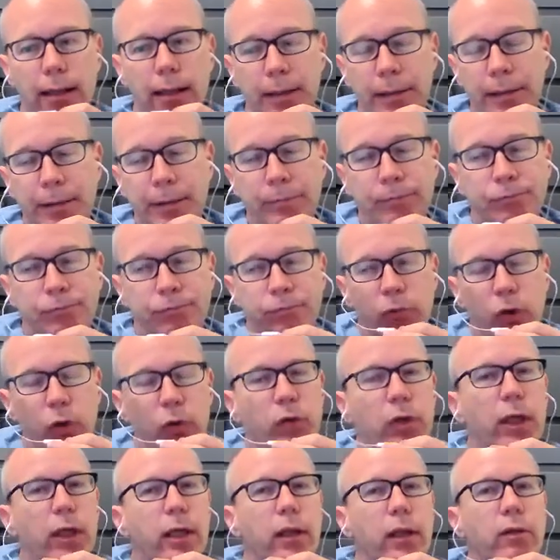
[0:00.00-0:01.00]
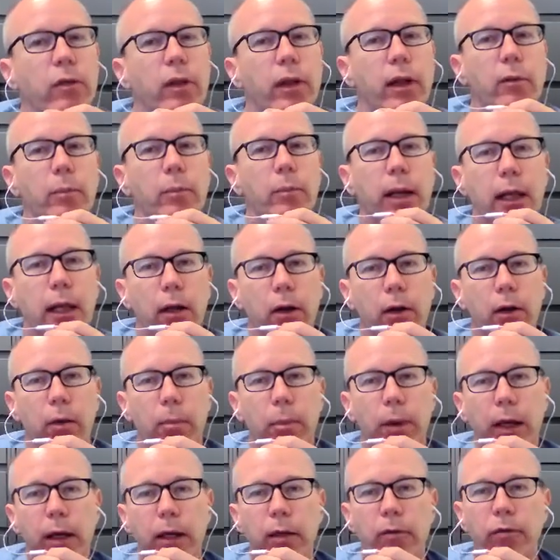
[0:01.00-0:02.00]
State. Those kidneys that have
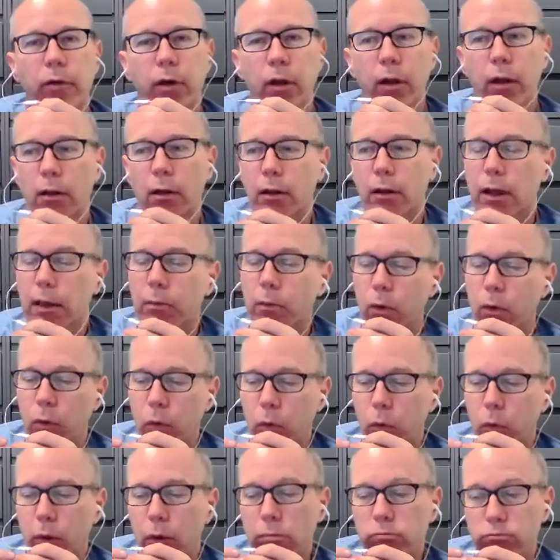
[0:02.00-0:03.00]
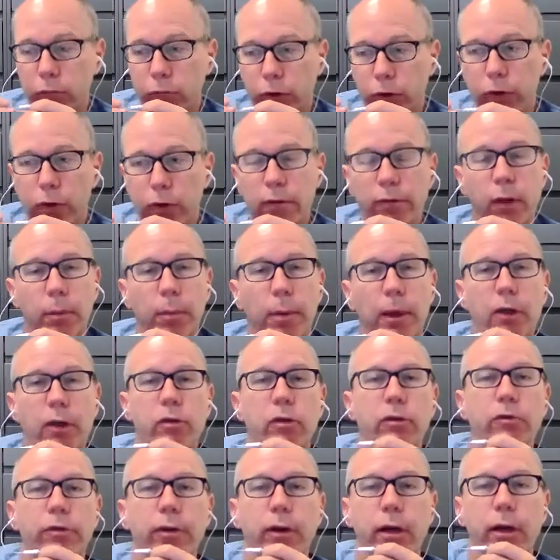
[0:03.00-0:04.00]
been out of the body for a long time will
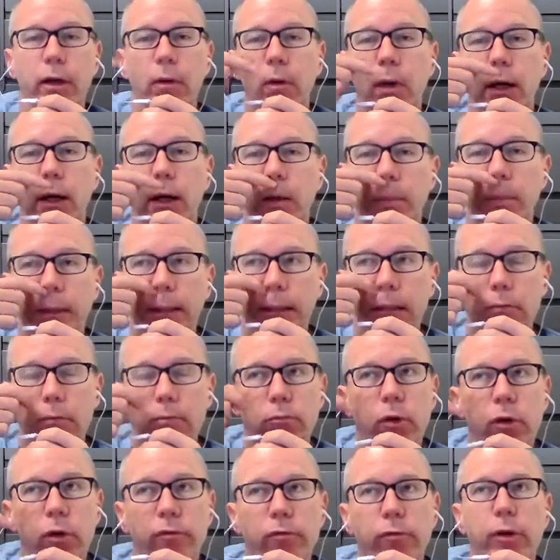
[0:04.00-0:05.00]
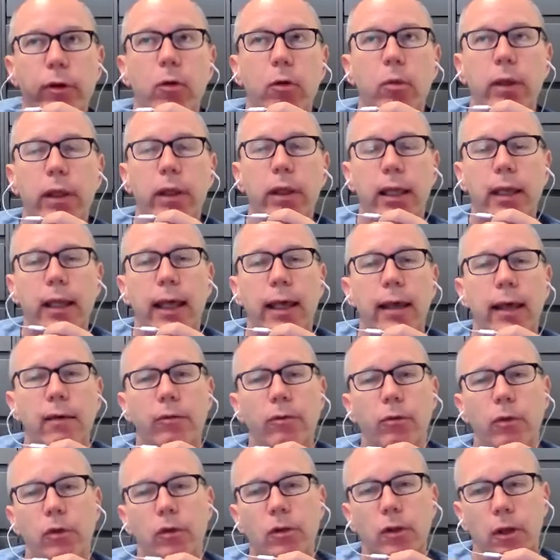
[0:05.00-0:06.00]
serve the patient very well, but
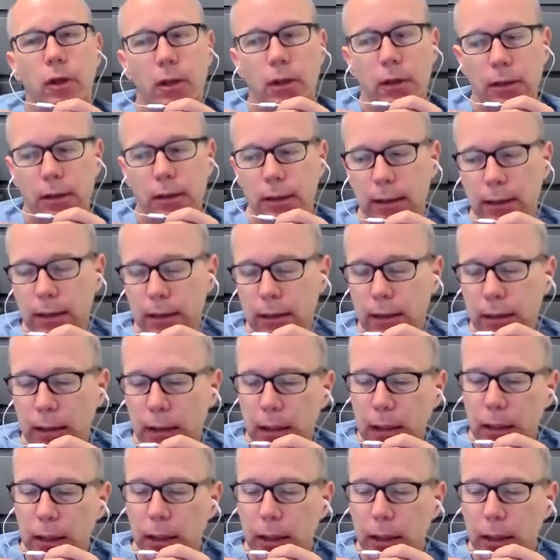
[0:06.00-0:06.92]
frequently they have what's called